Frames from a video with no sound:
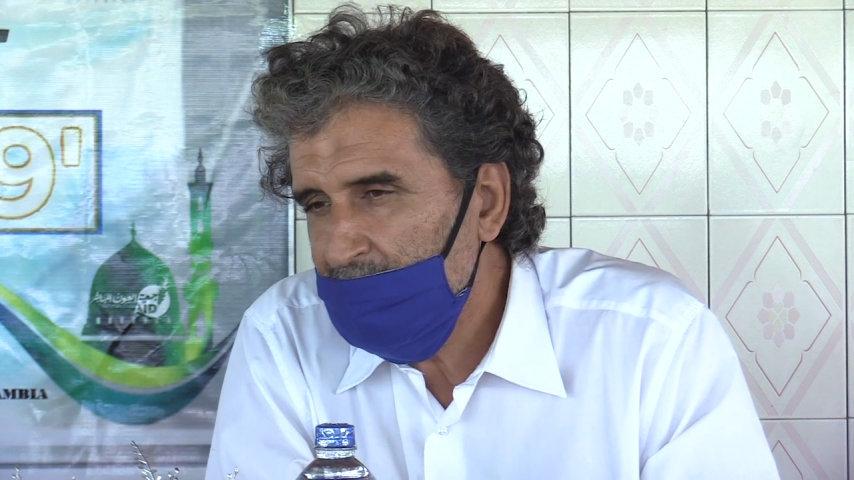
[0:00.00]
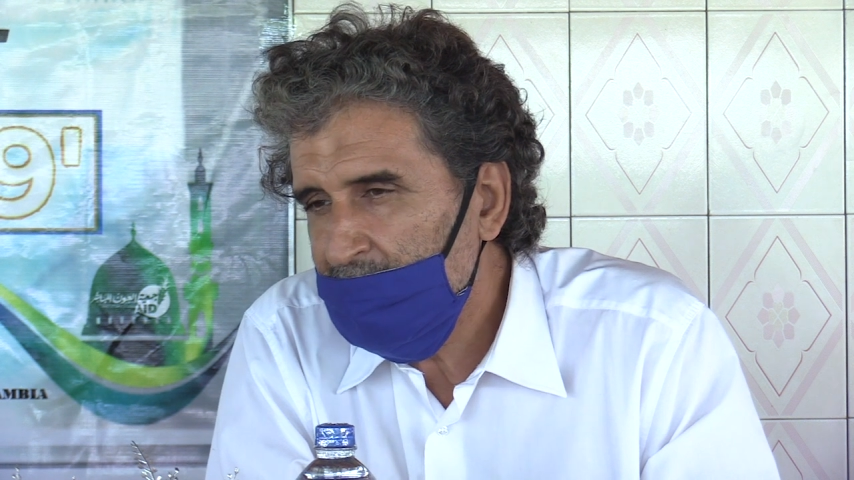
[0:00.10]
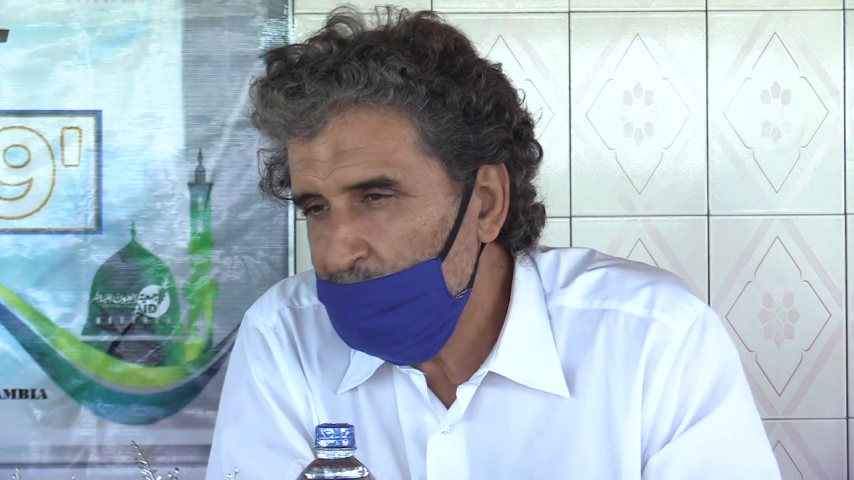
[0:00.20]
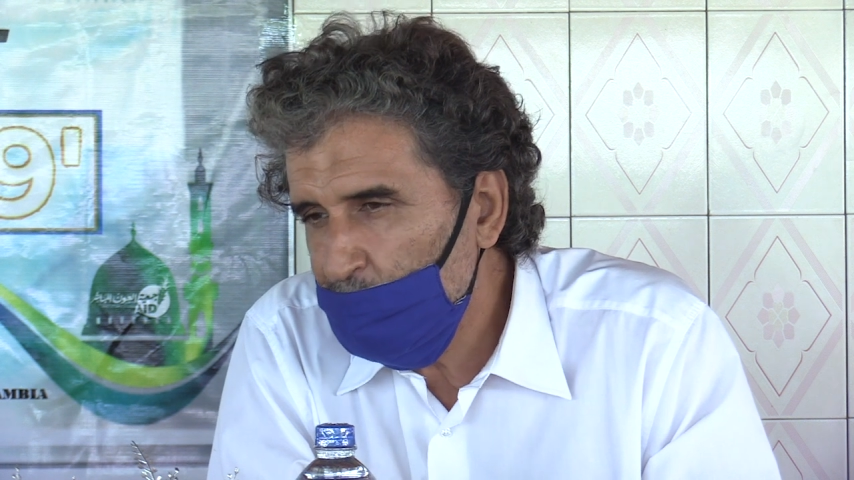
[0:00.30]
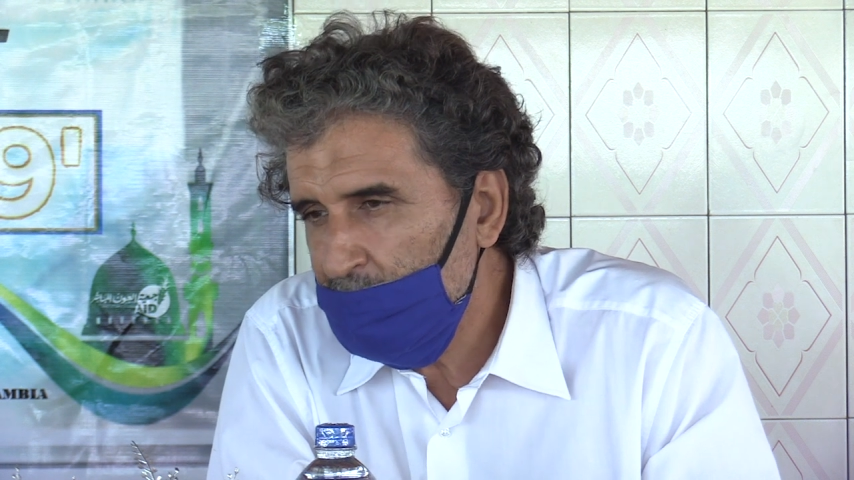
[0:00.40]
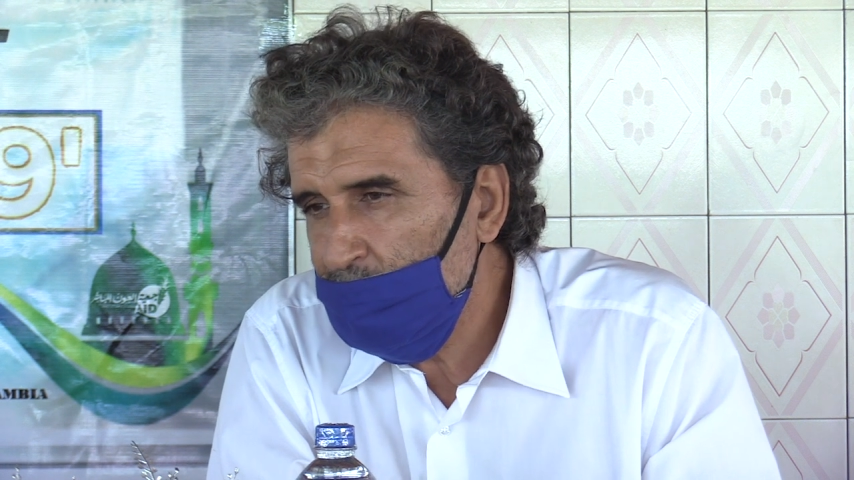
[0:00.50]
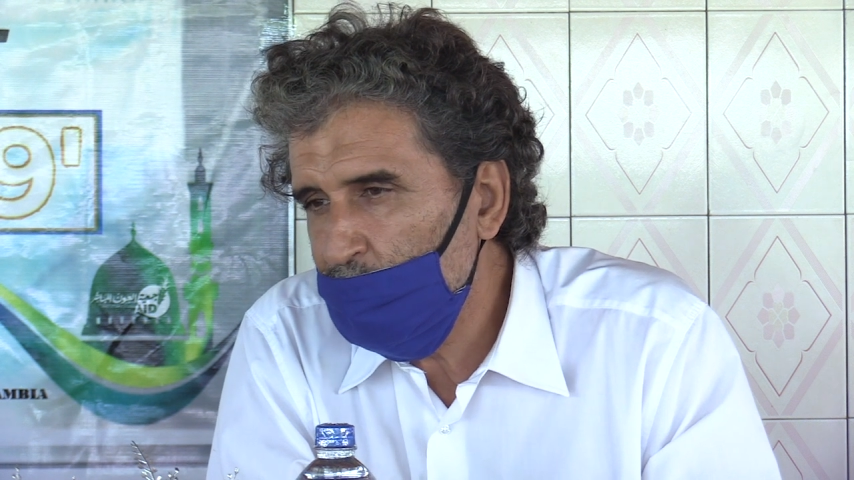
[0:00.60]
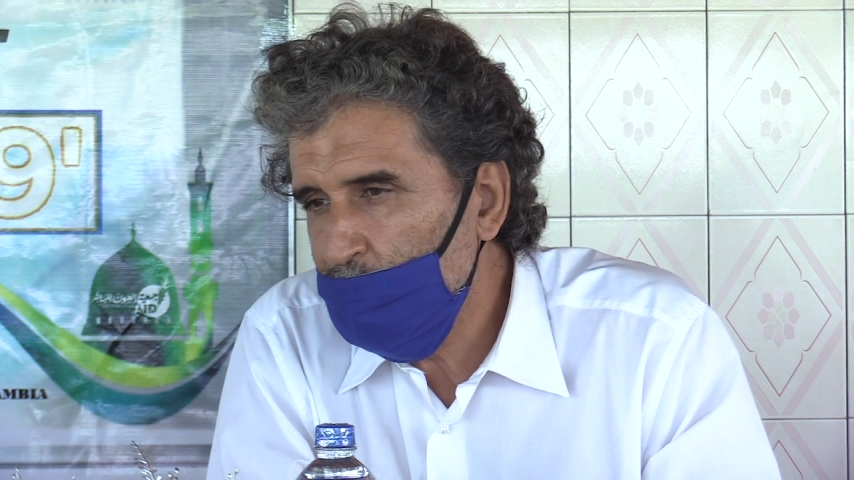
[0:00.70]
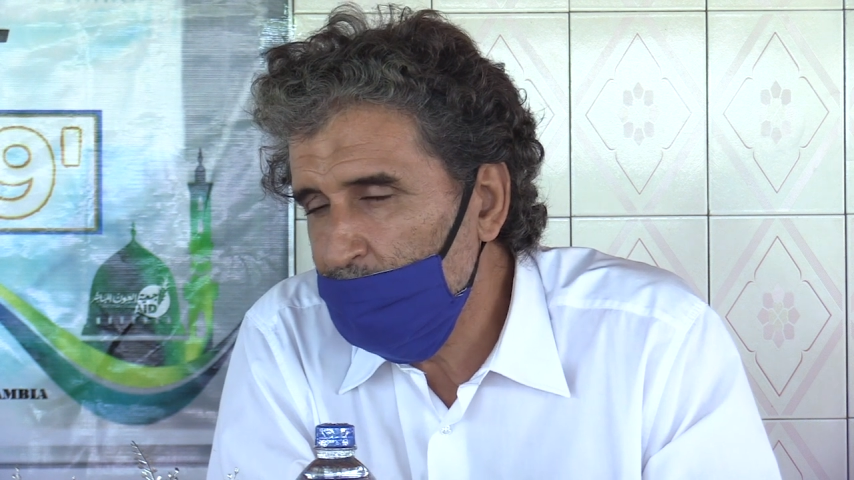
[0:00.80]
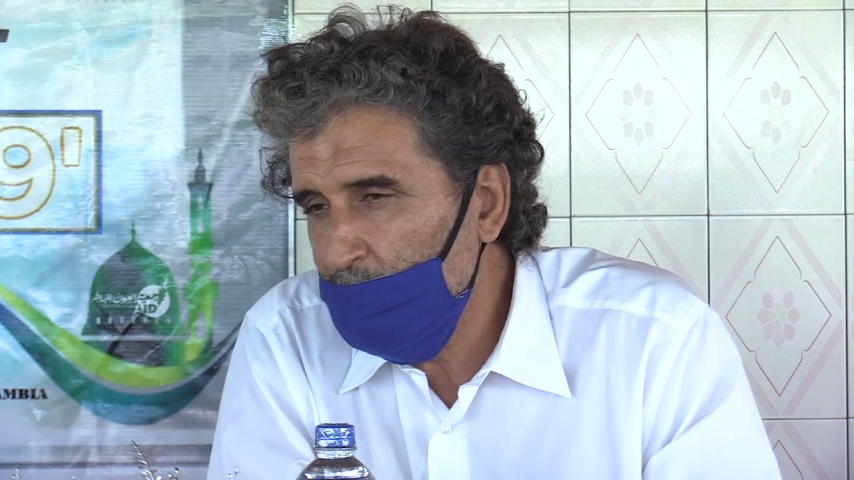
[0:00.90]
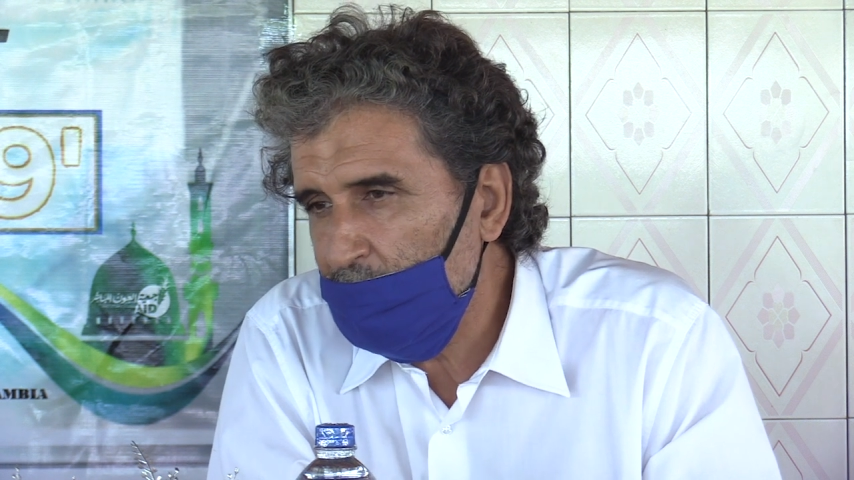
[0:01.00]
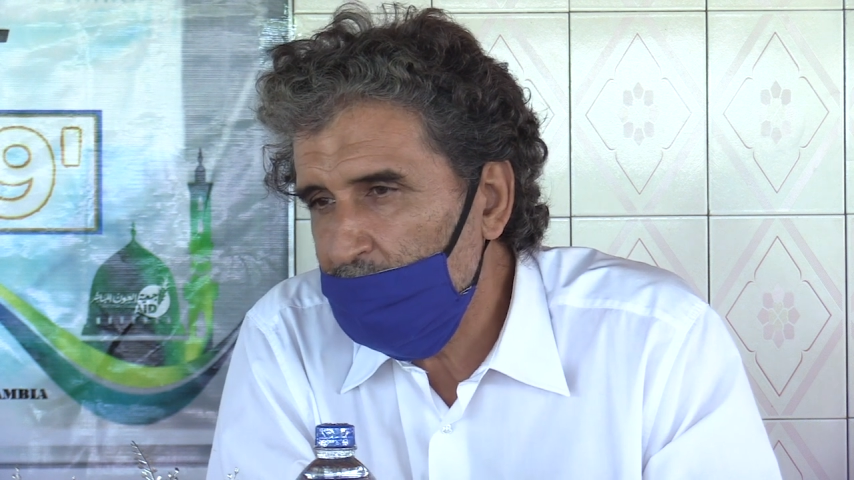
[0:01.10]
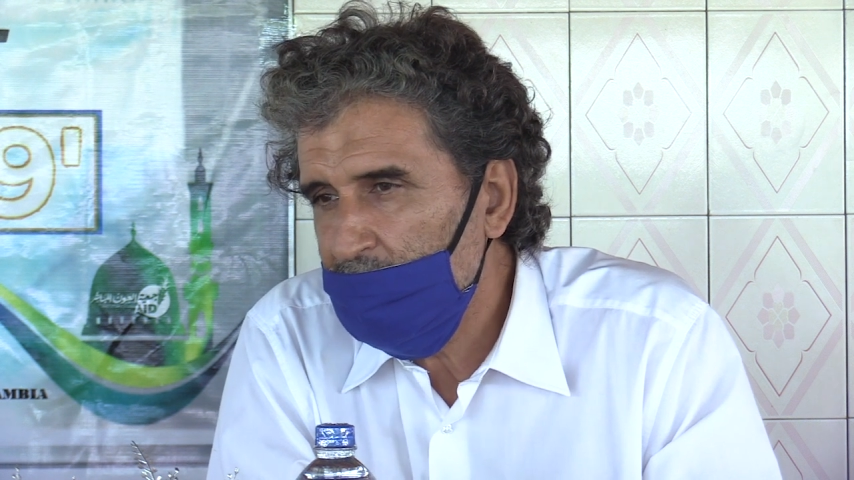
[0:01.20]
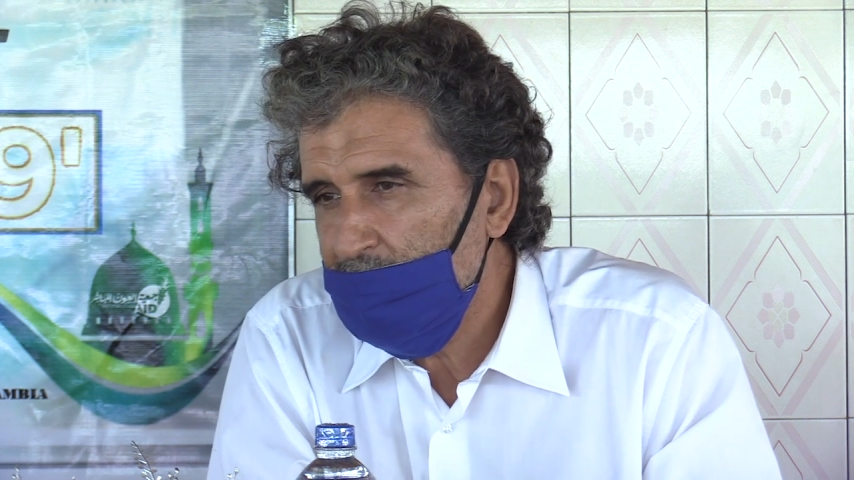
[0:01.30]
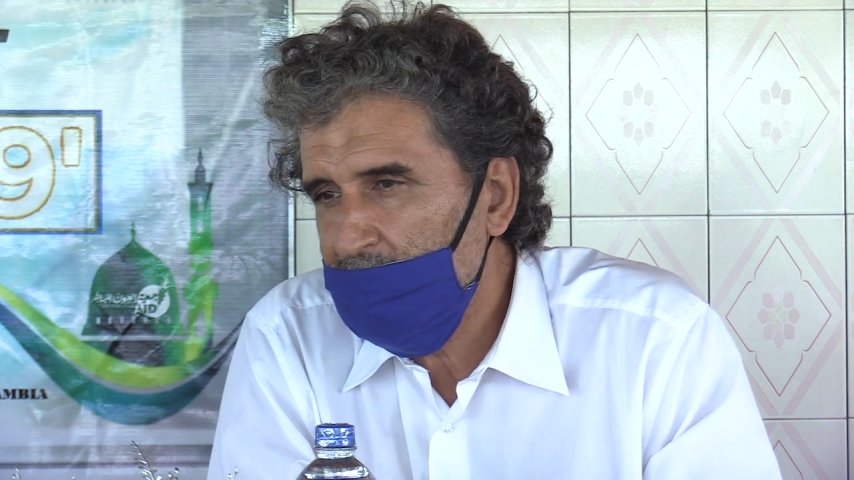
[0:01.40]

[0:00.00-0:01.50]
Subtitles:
and will to do more